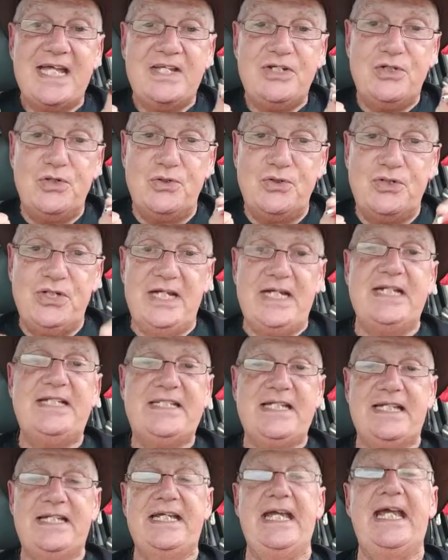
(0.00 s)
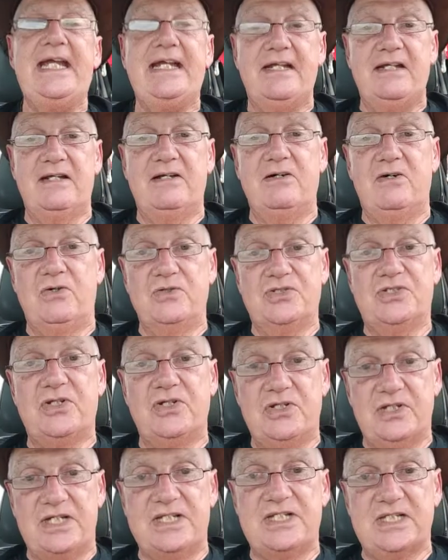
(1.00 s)
You need to get
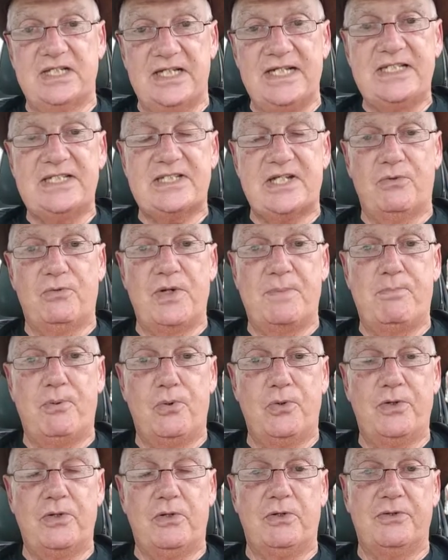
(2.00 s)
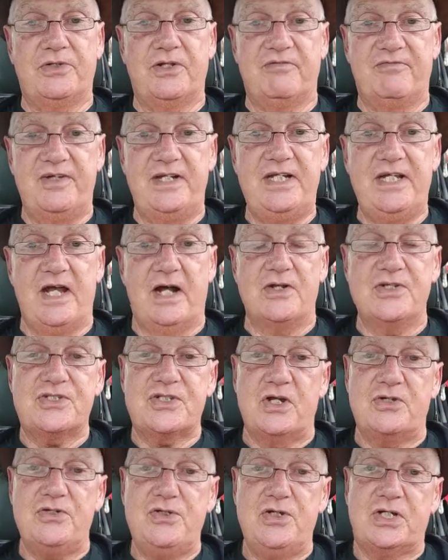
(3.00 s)
onto these links that we put on the video
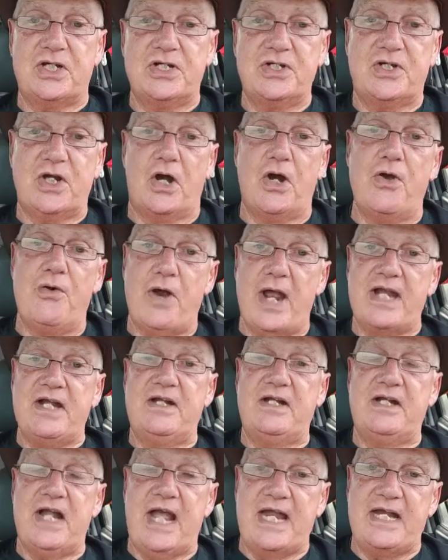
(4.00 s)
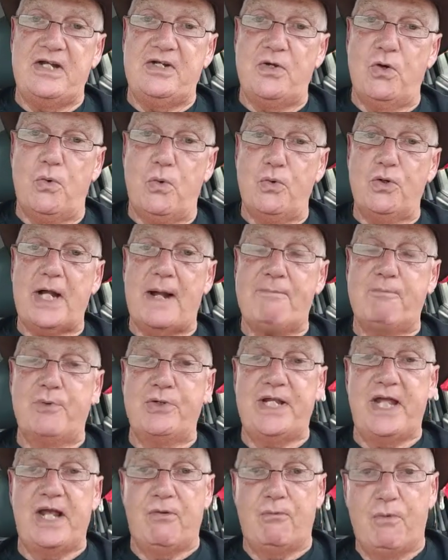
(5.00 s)
so you can go and hook up
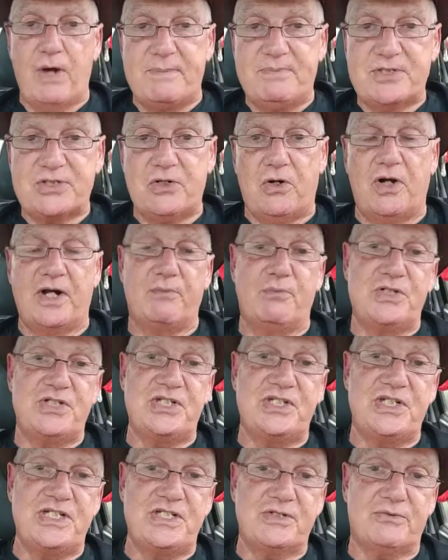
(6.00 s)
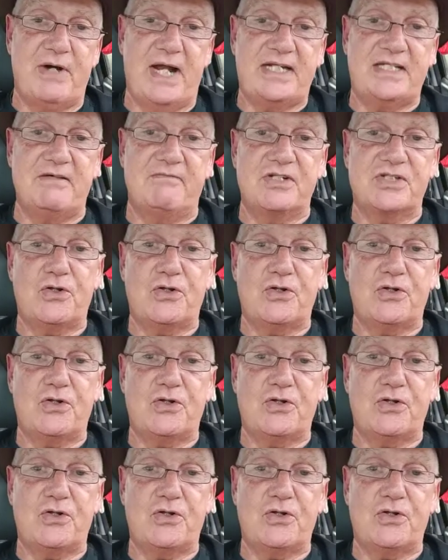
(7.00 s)
with our website, which is interactive.